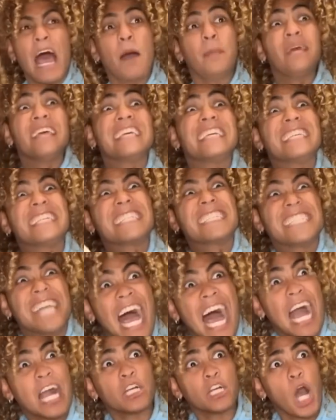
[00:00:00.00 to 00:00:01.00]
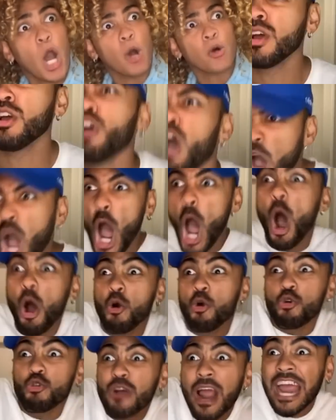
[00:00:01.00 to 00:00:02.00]
time, it's tacos.
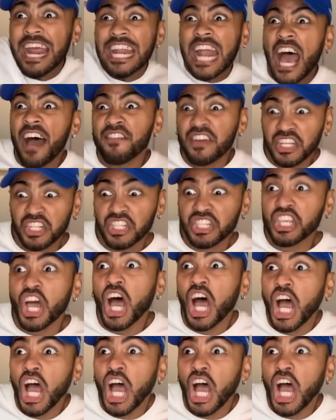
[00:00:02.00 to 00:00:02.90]
Oh, great heavens!